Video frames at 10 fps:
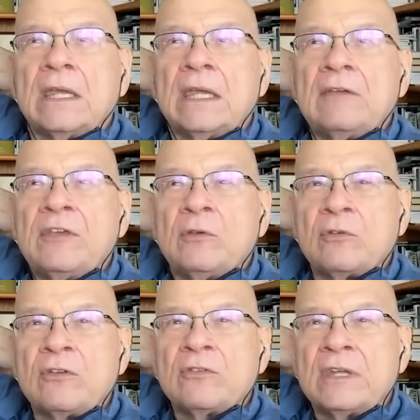if he
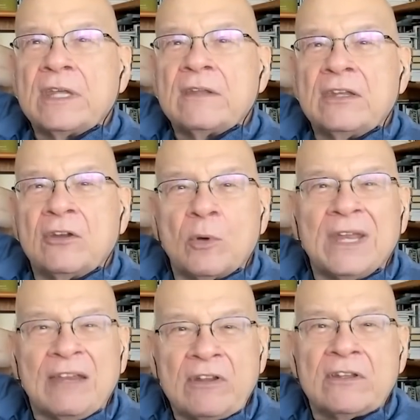was raised from the dead, then you know
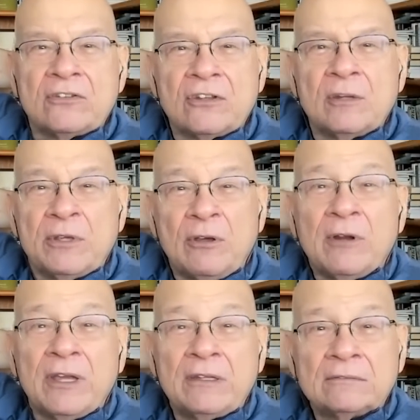what? Everything's going to be all
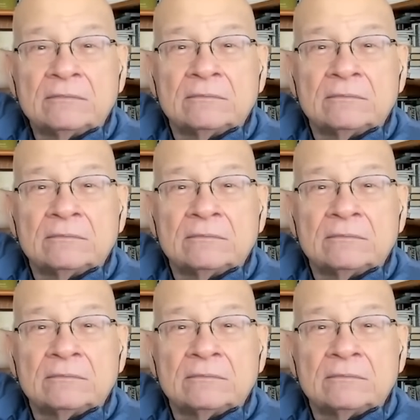right.